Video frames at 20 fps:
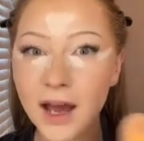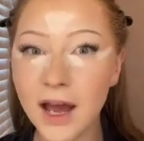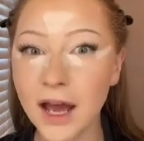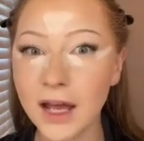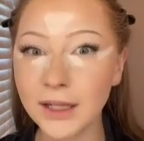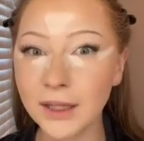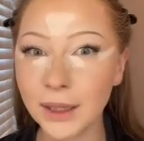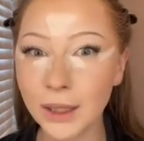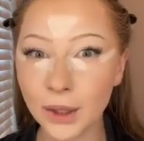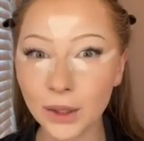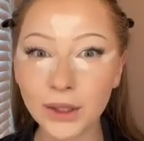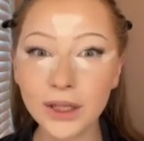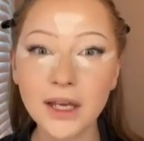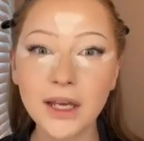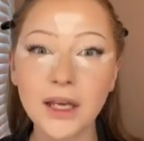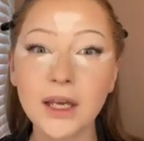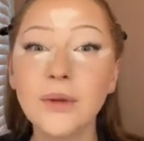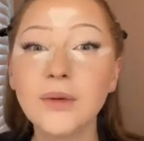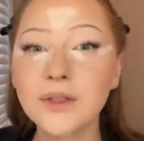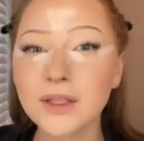And literally
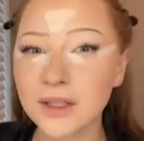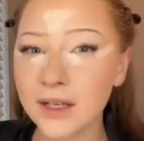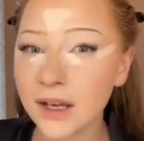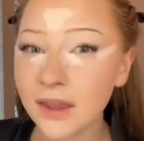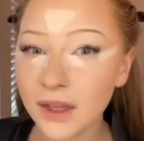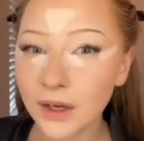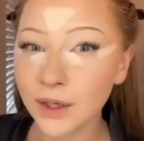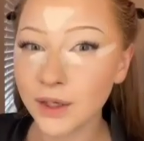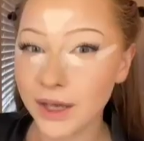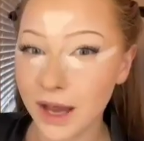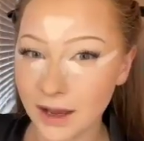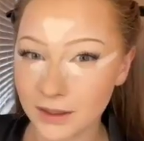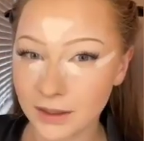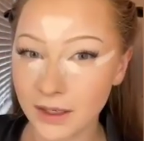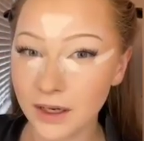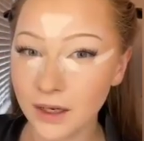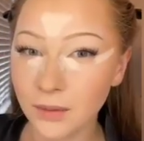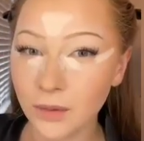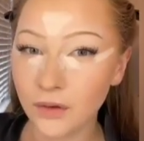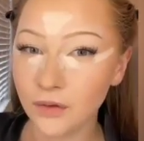he was sitting there
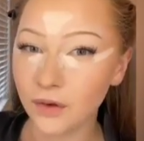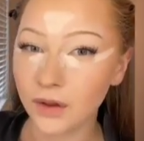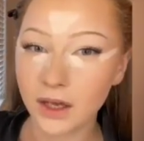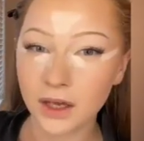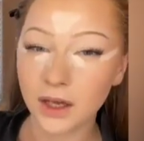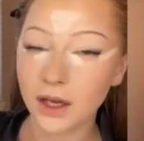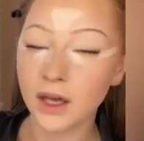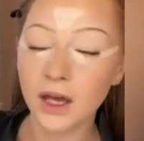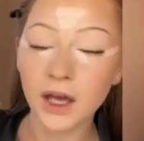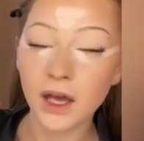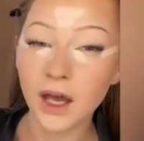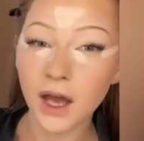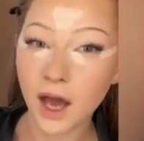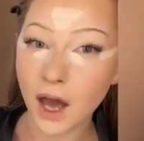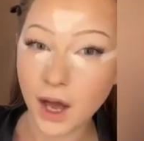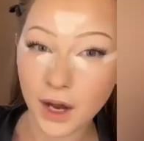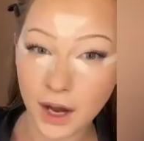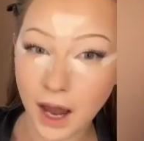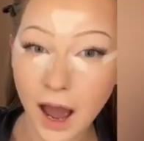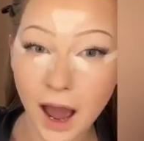gaslighting me for like
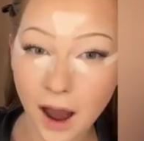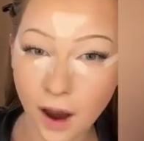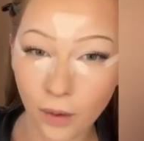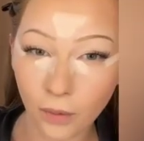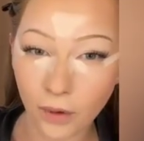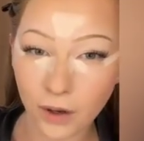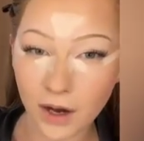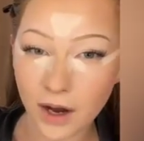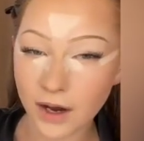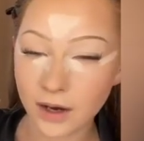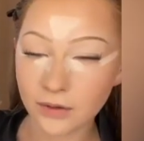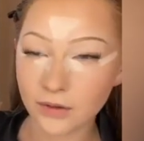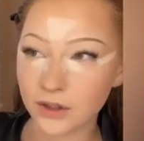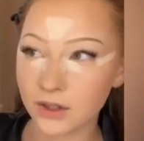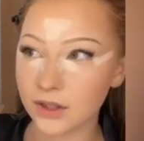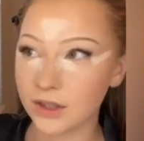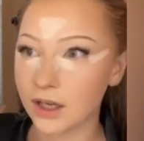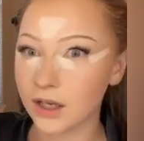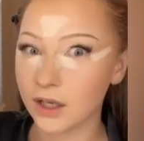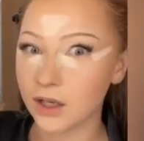an hour, and I was just like,